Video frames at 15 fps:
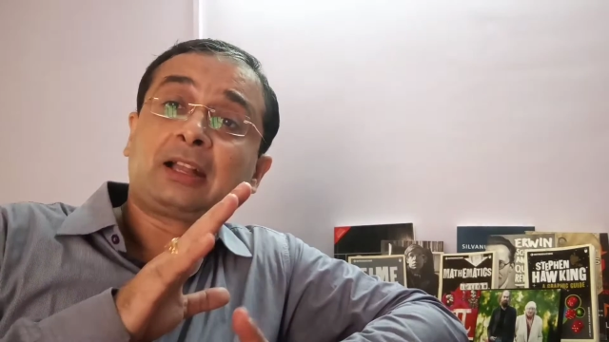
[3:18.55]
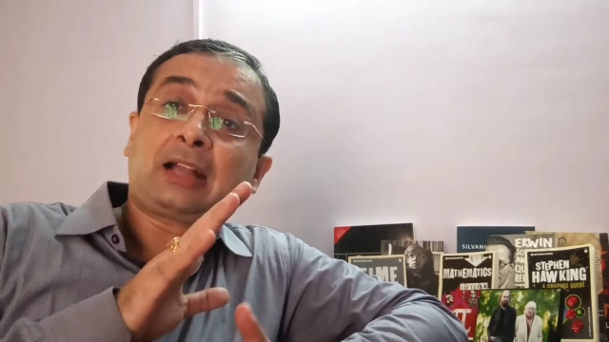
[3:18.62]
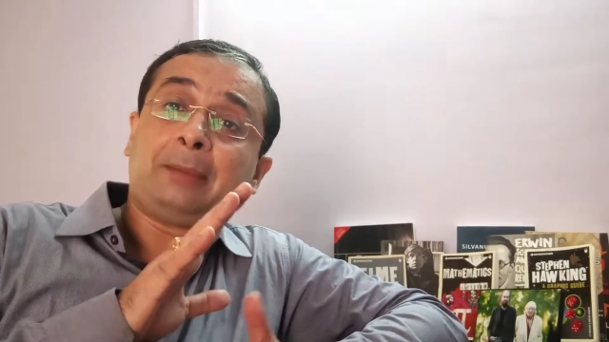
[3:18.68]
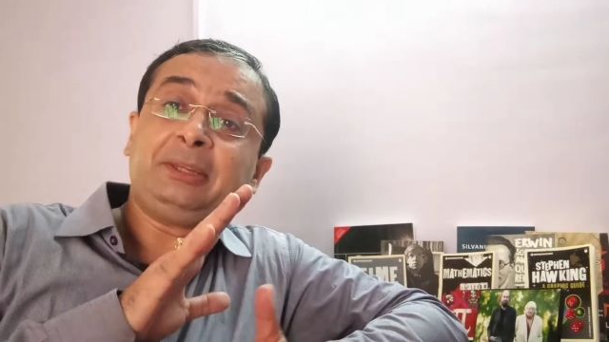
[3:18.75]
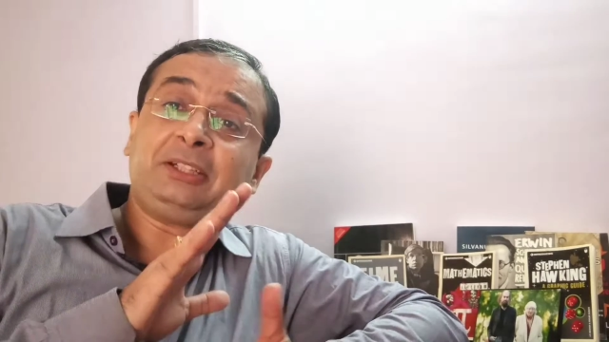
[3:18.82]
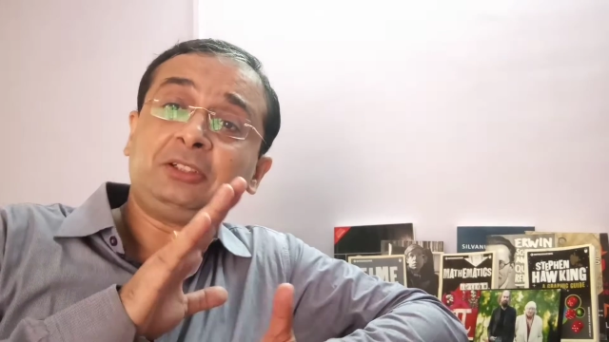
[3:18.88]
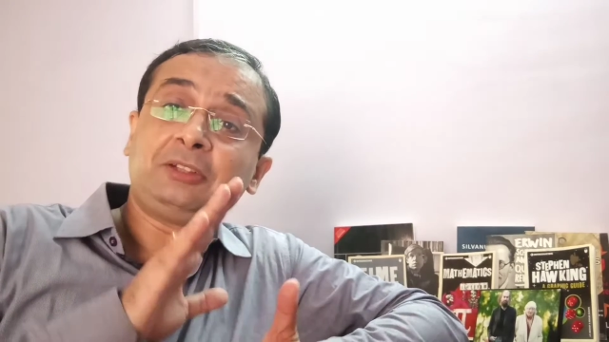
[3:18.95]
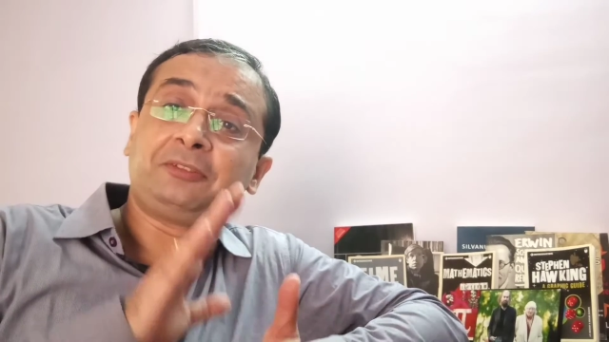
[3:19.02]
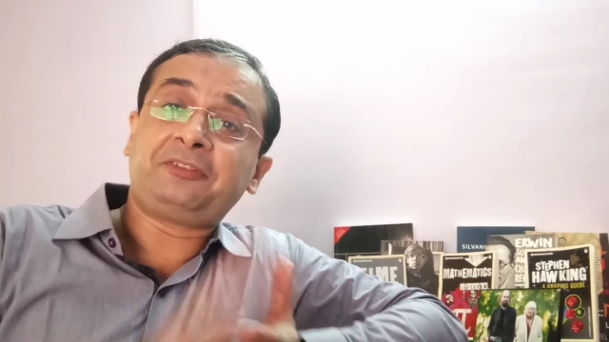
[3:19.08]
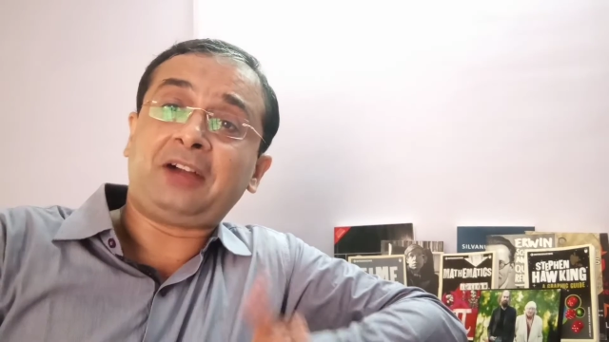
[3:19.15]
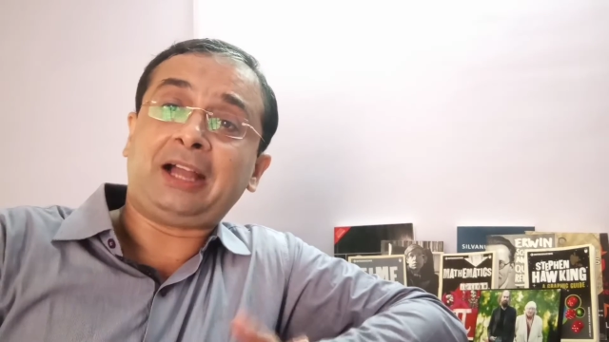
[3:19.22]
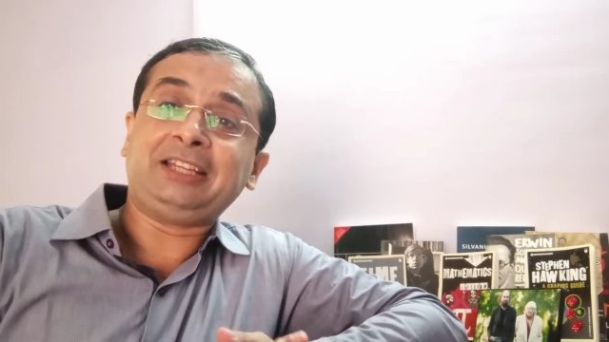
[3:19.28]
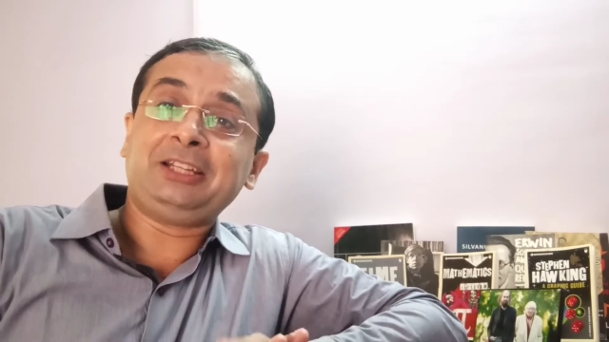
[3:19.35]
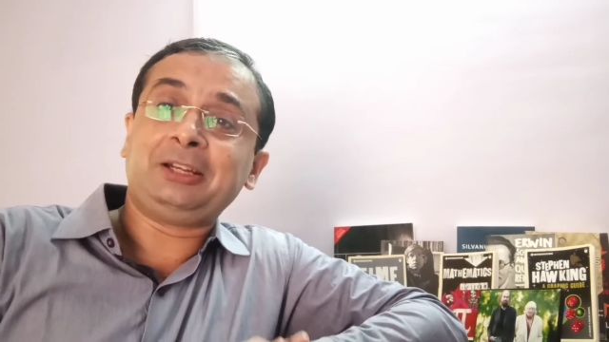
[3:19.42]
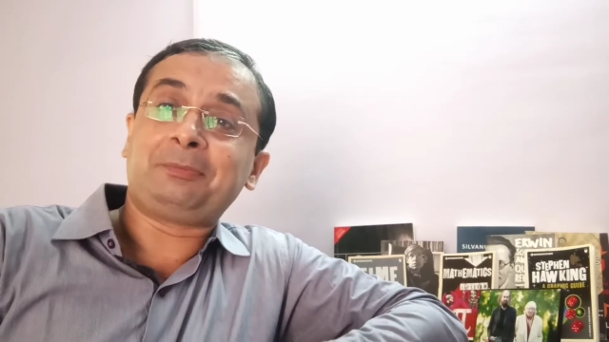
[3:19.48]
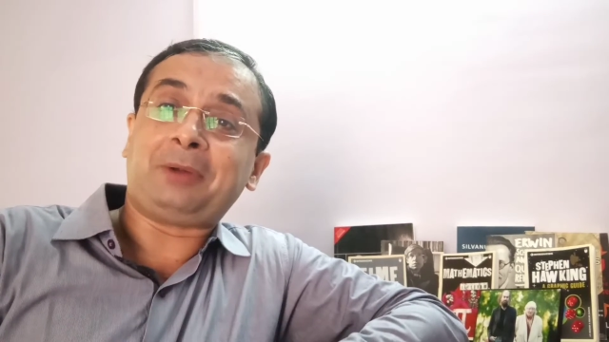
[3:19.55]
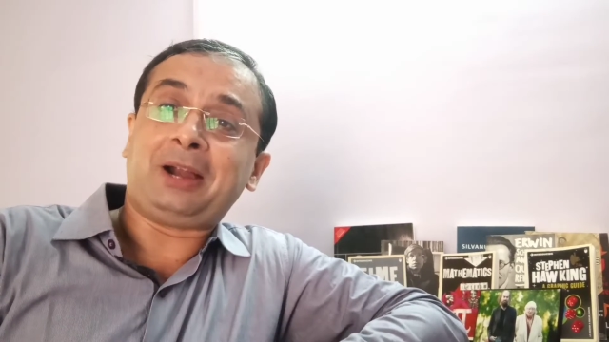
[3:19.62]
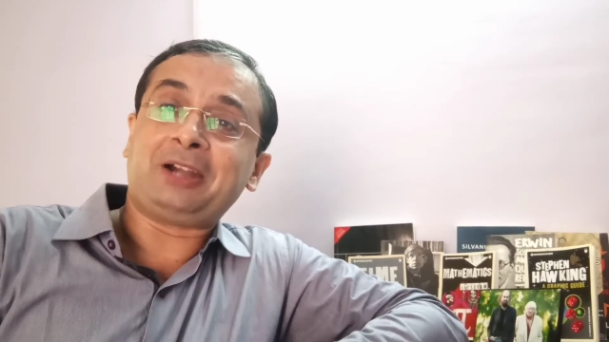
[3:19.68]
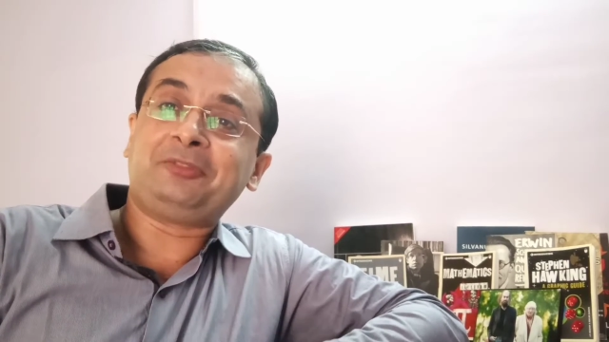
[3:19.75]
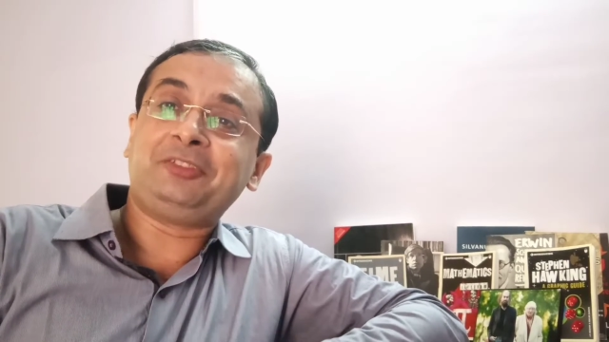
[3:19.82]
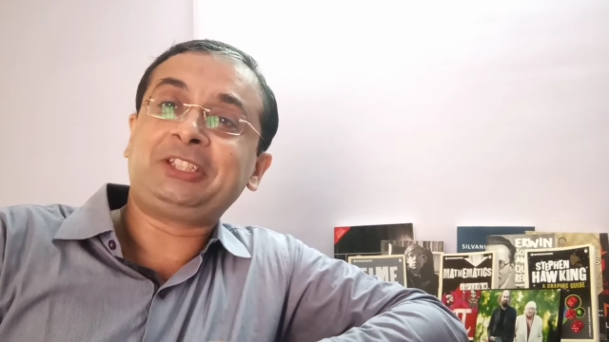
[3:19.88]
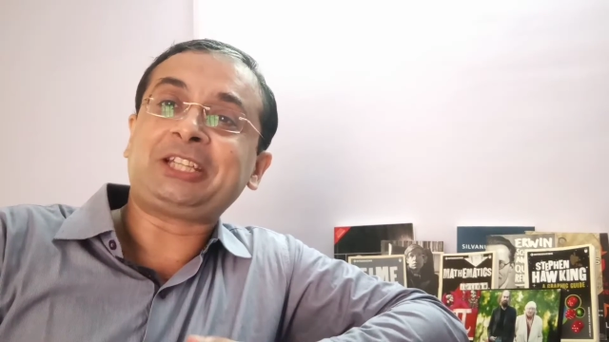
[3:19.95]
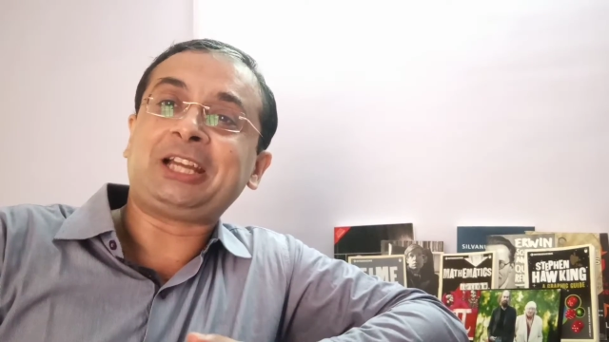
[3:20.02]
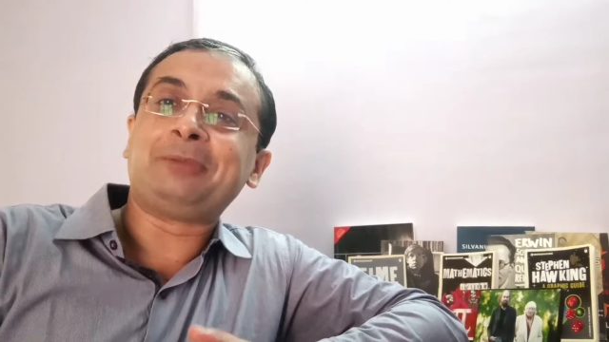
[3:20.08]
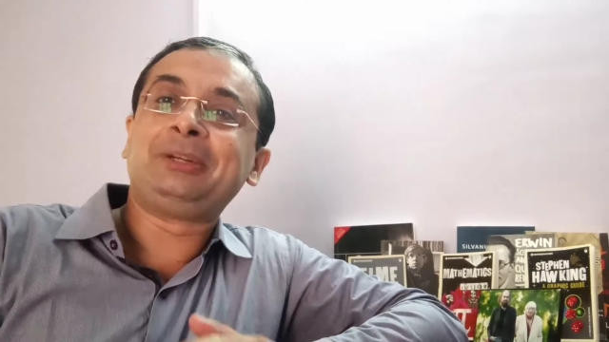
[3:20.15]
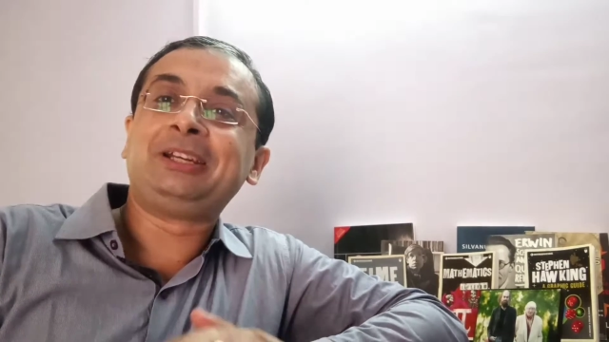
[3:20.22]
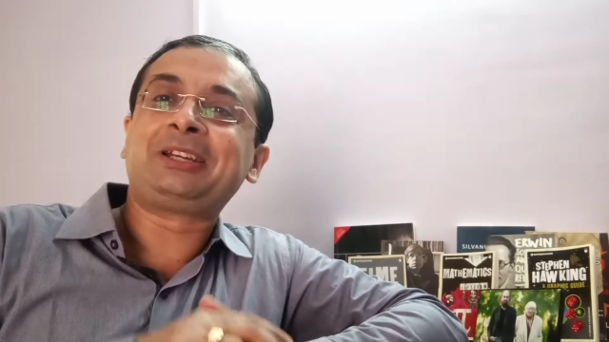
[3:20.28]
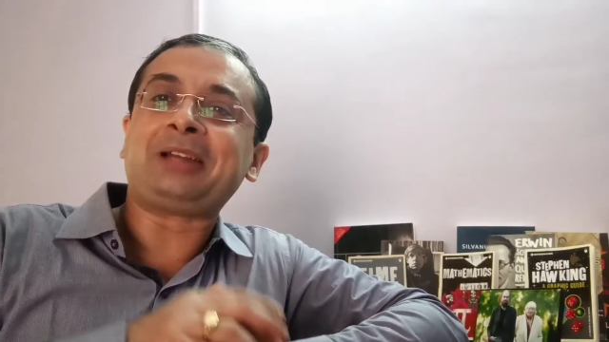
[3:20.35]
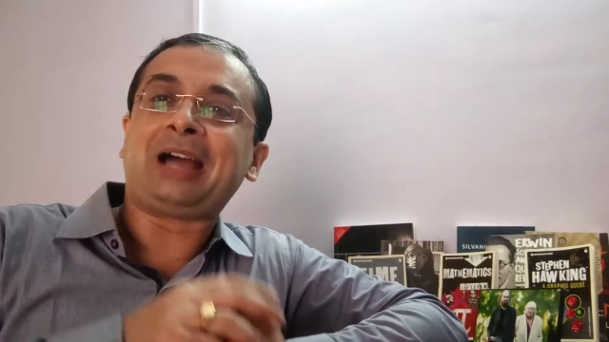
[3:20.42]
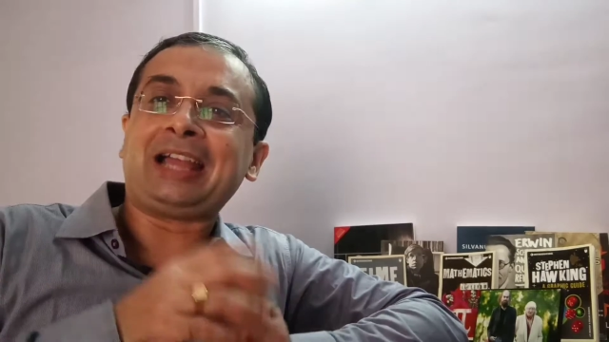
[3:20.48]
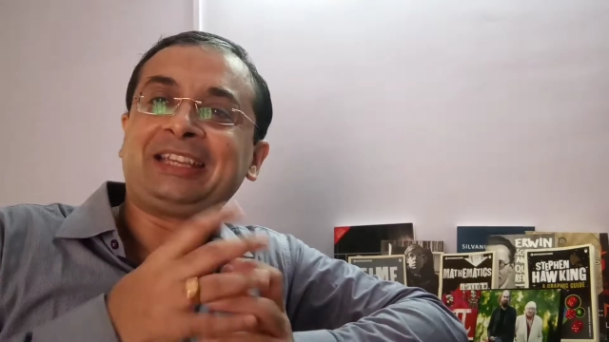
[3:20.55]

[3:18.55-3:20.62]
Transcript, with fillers: coming to the final part, which I'm a little,